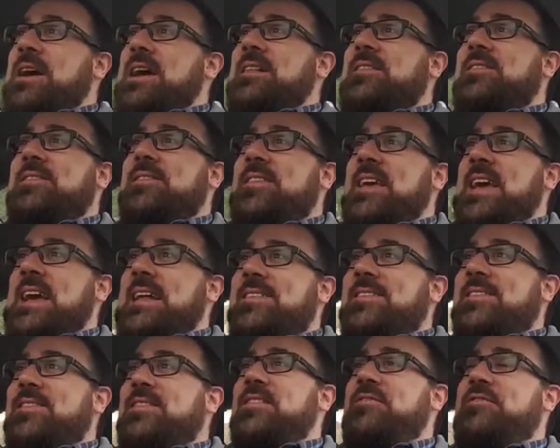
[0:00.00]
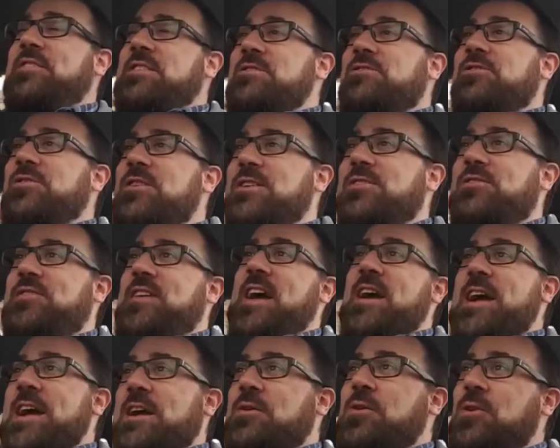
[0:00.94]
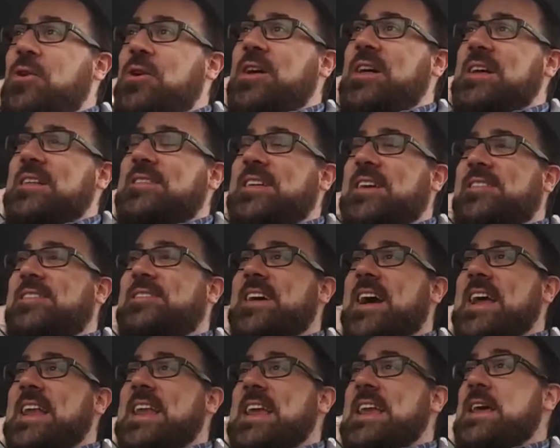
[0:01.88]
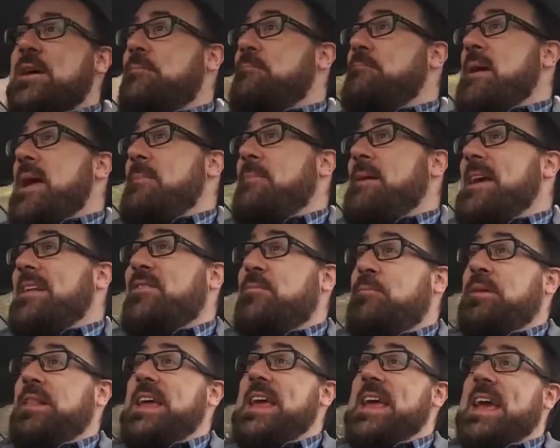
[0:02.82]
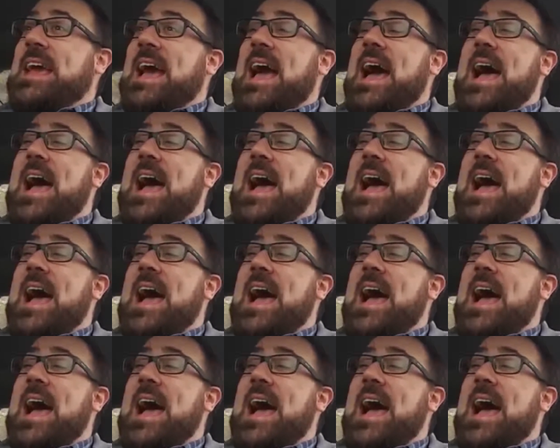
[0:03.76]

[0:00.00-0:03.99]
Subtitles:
The future is very cool. It's exciting. Maybe it's bleak.